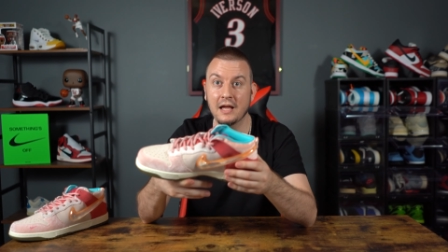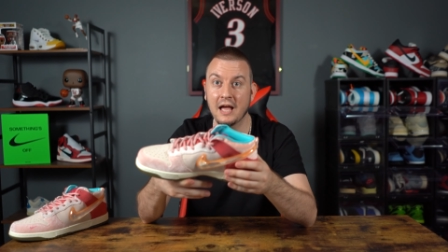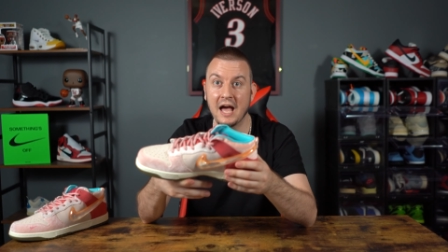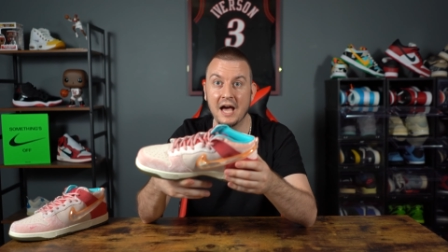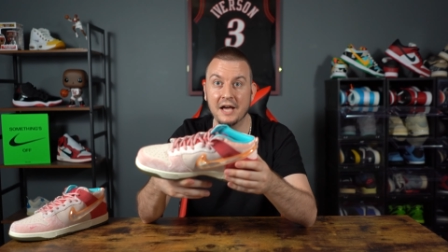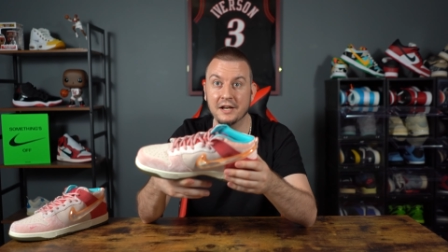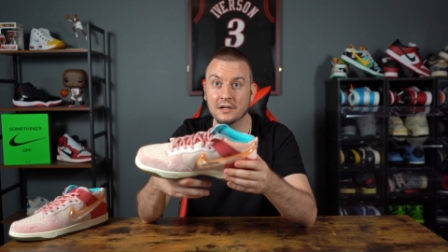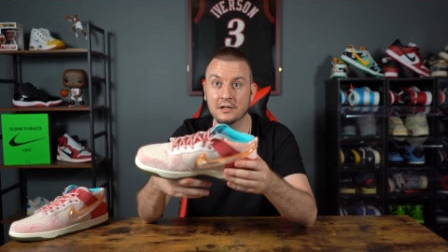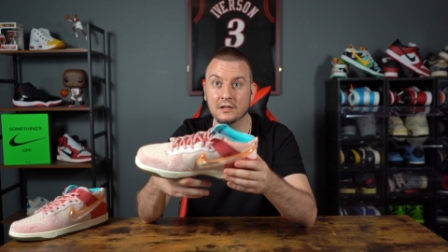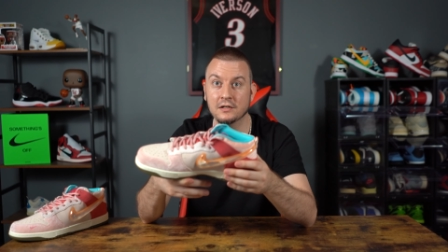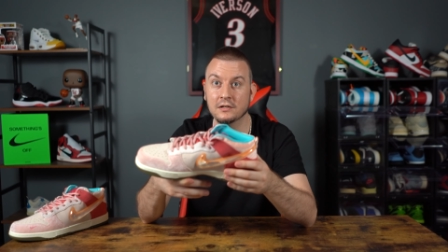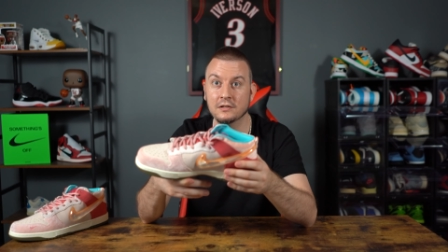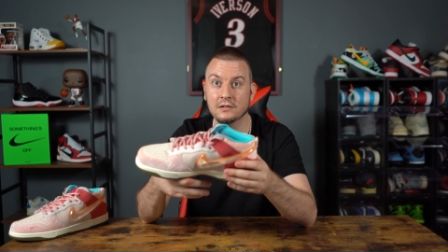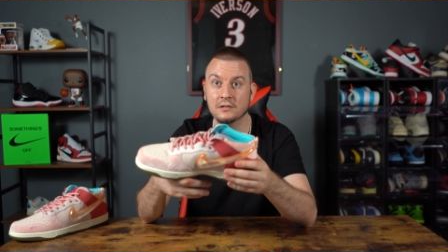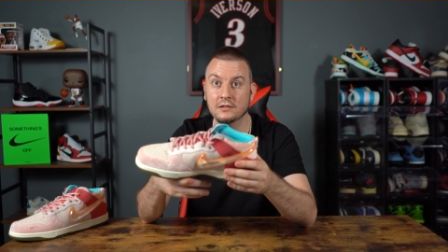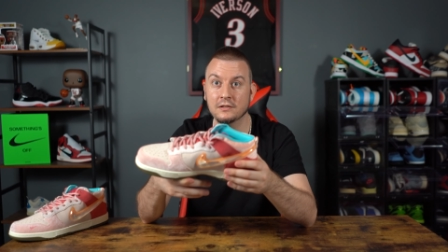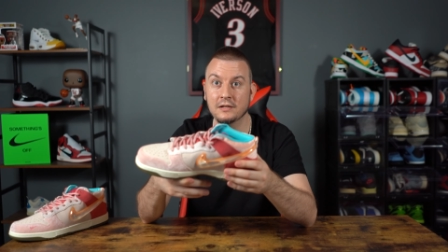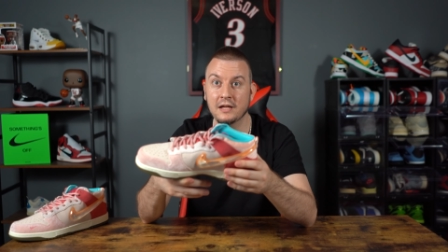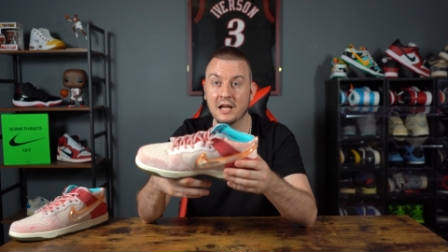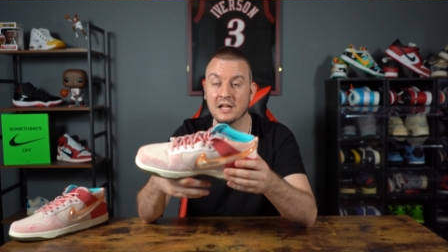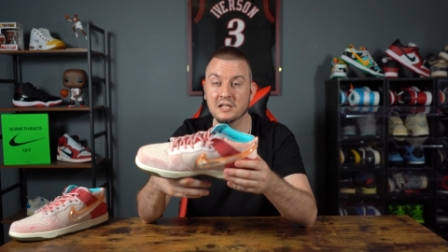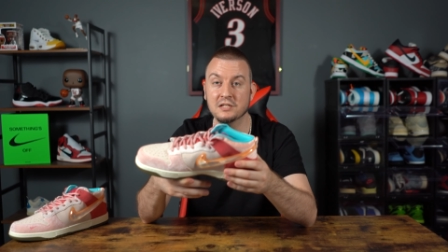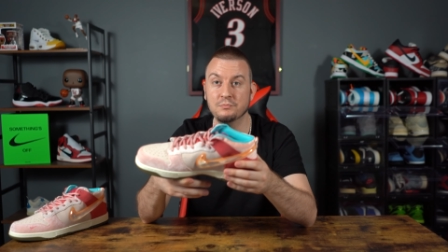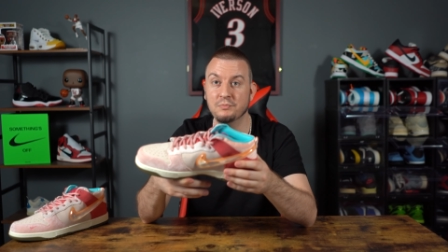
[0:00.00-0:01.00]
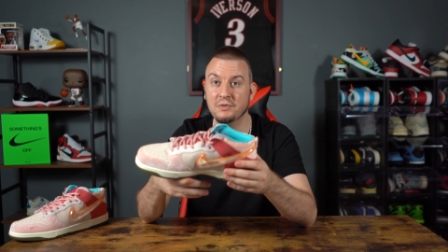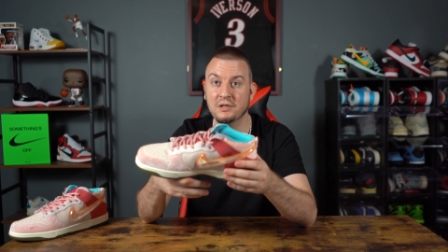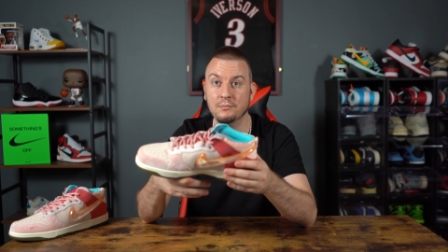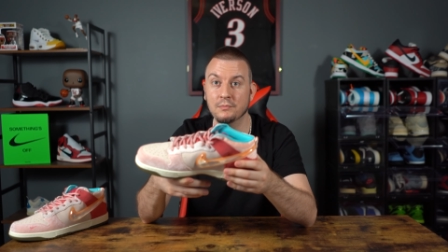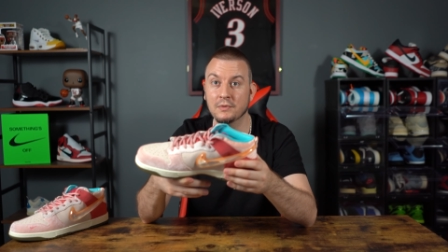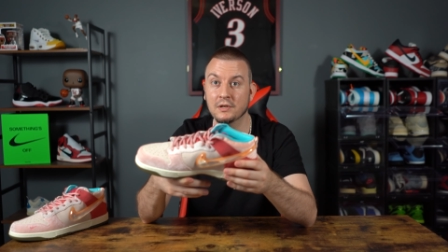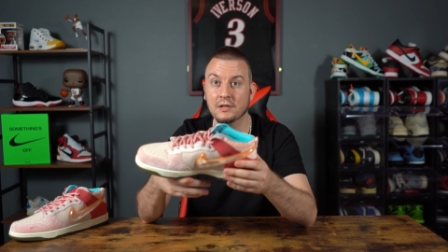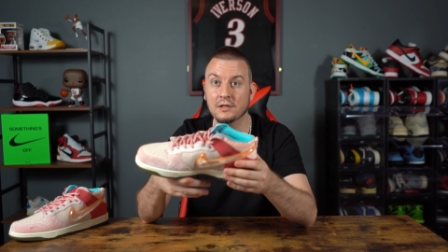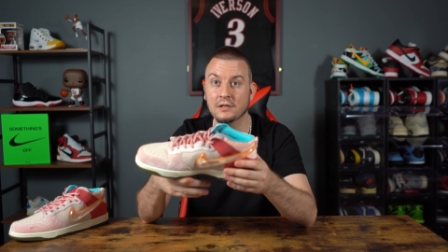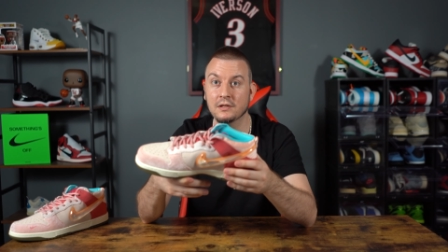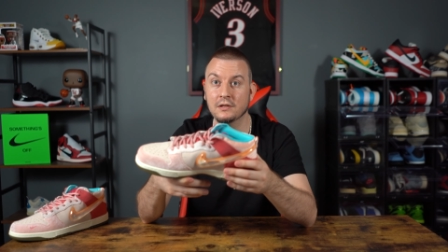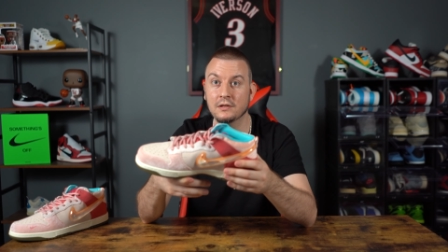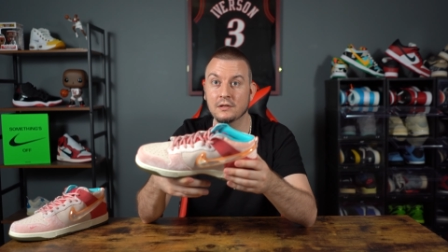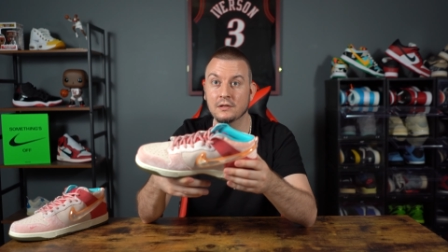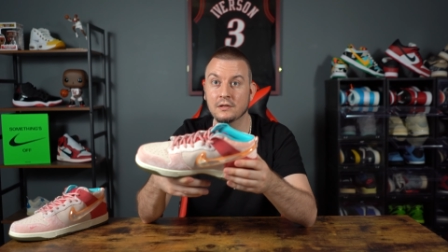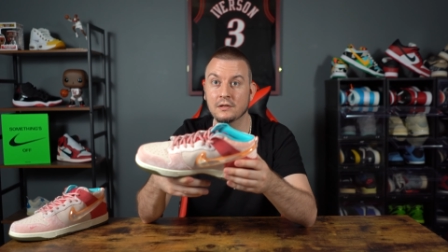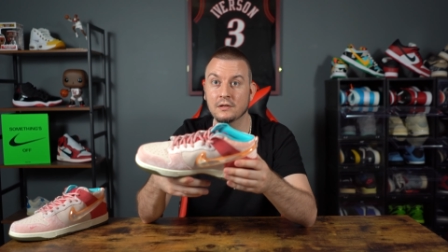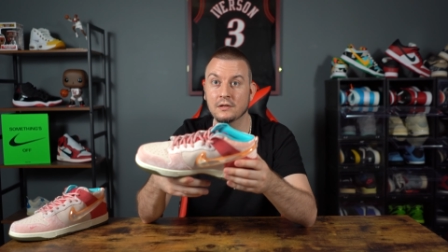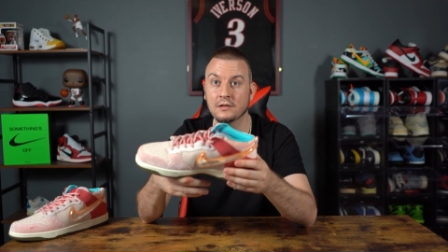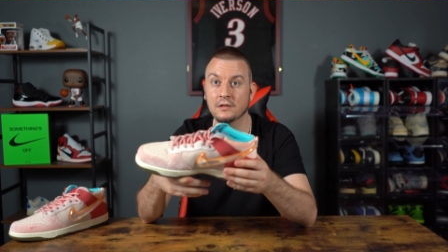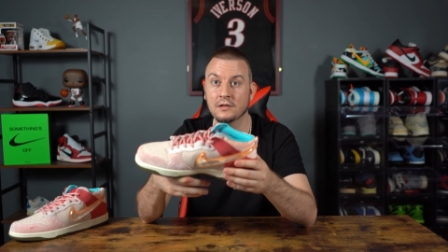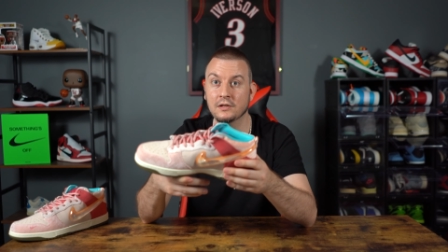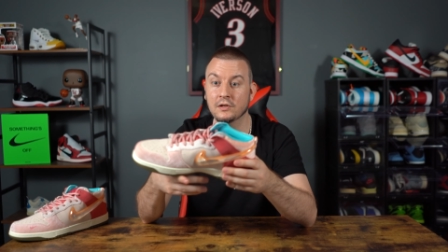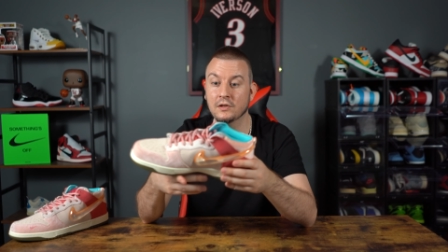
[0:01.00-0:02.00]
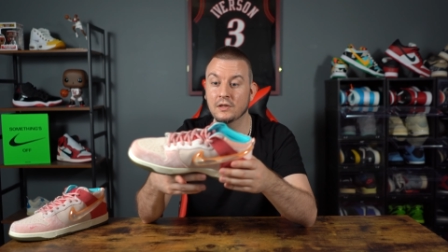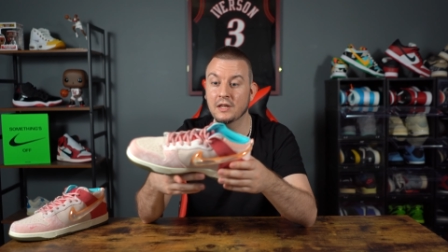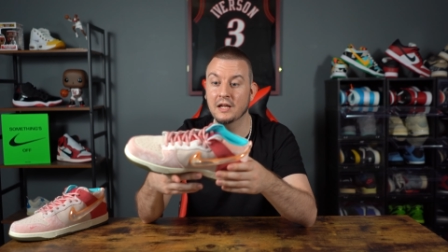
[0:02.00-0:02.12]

had a SB mid. You know,